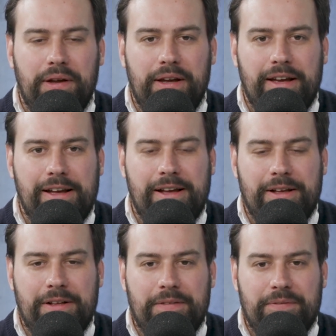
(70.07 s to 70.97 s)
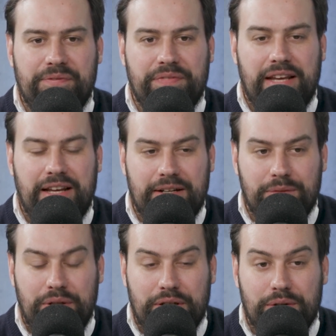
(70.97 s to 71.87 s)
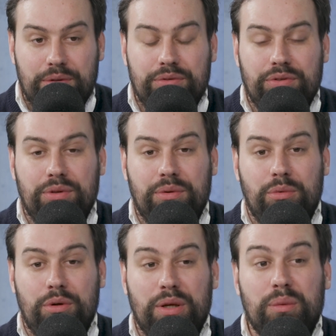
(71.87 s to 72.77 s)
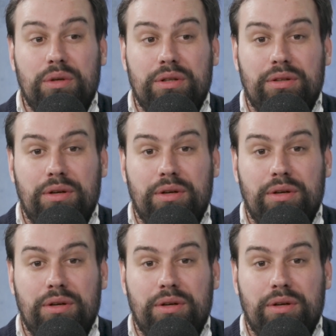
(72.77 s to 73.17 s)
And we are also working with